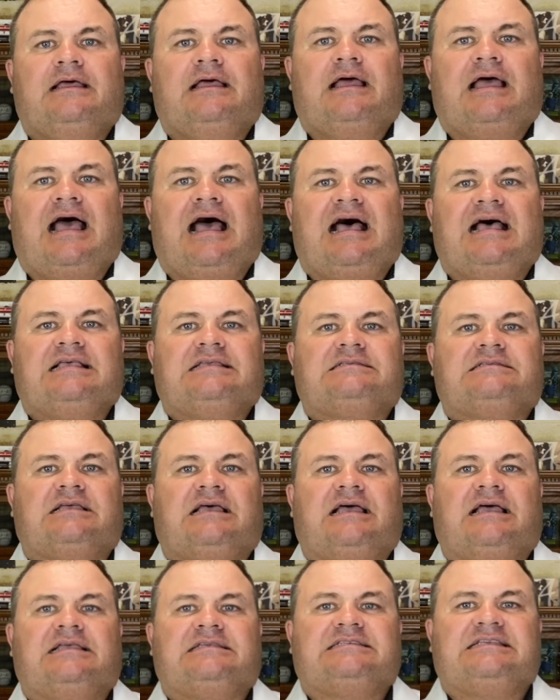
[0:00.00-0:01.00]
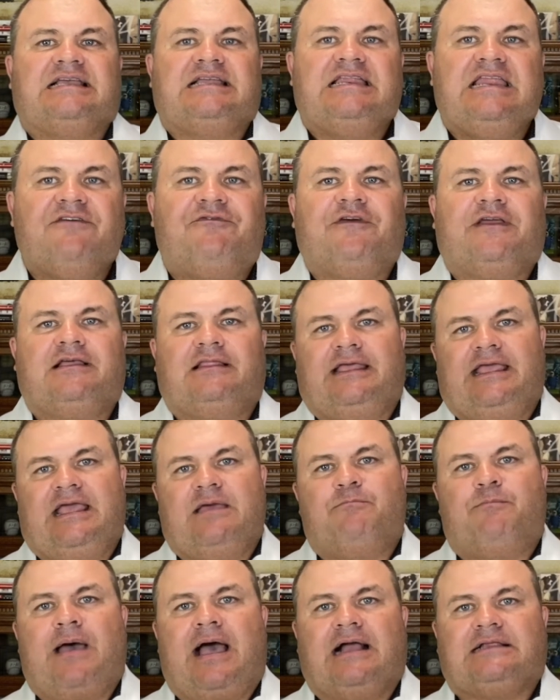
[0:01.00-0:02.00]
has significantly
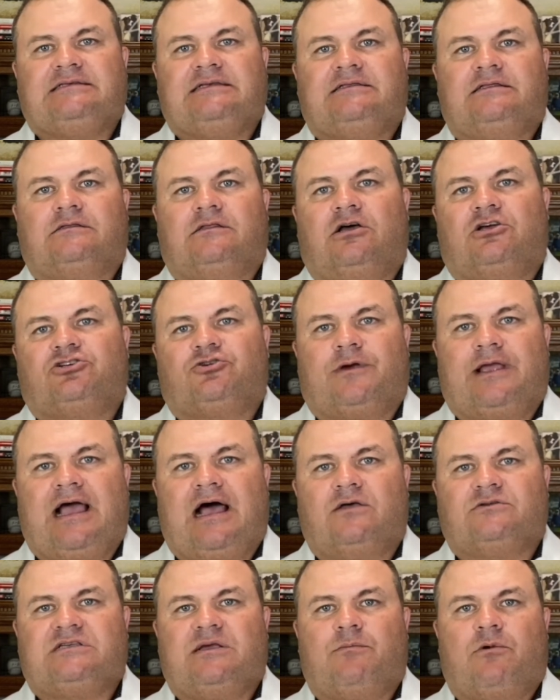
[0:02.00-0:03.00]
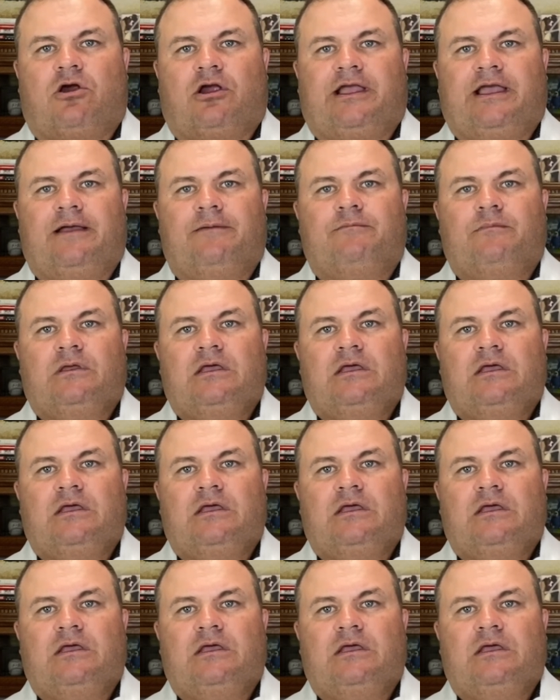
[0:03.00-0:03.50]
impacted the luxury housing market.